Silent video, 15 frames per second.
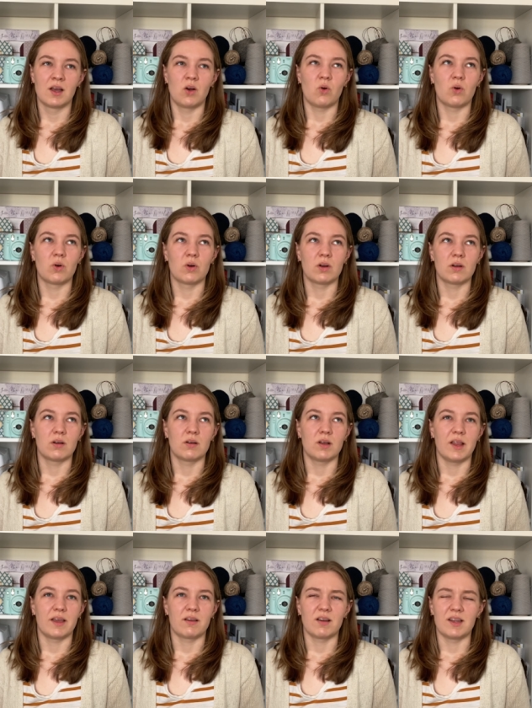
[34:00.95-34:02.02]
Or
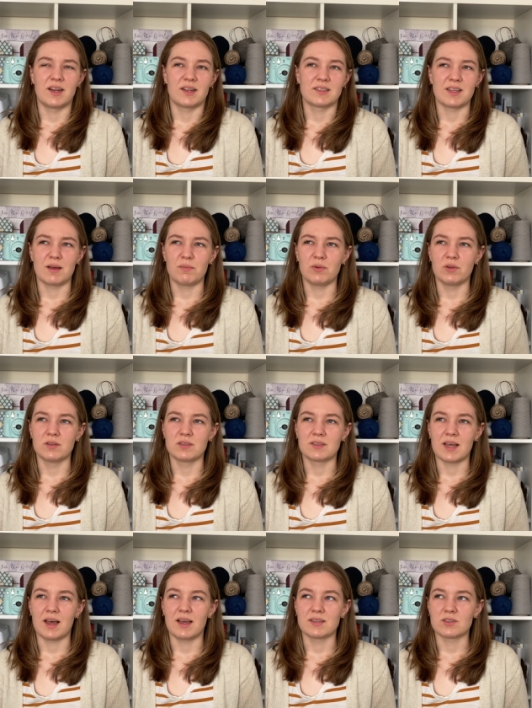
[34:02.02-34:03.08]
like an example is
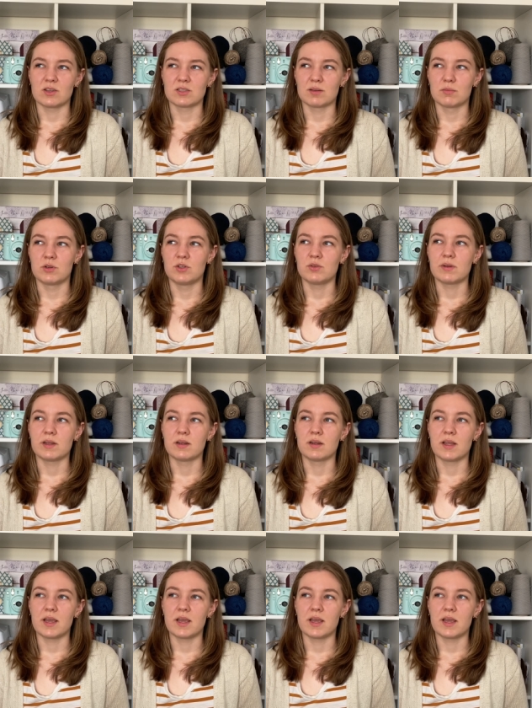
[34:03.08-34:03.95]
that I saw someone doing